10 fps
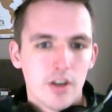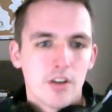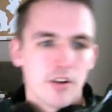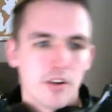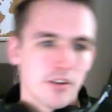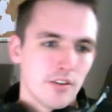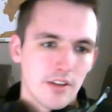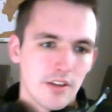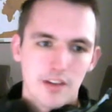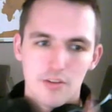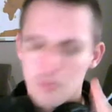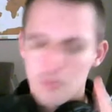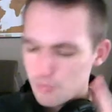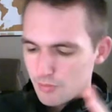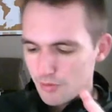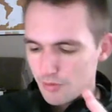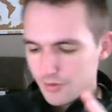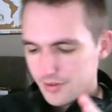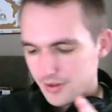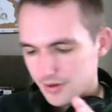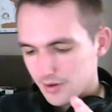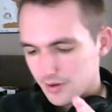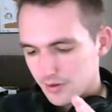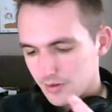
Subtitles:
I had to remove all the